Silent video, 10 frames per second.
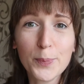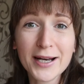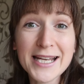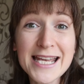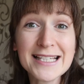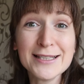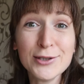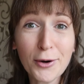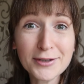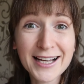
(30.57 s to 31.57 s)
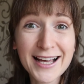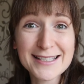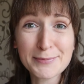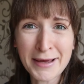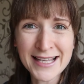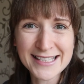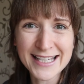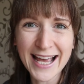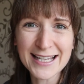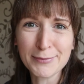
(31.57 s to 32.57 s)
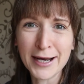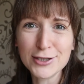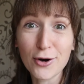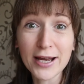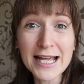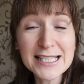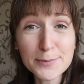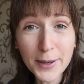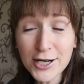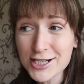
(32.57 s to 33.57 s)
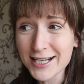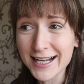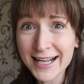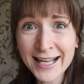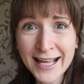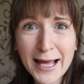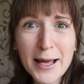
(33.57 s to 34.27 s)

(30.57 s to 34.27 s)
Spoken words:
but he's not as messy as my dog, especially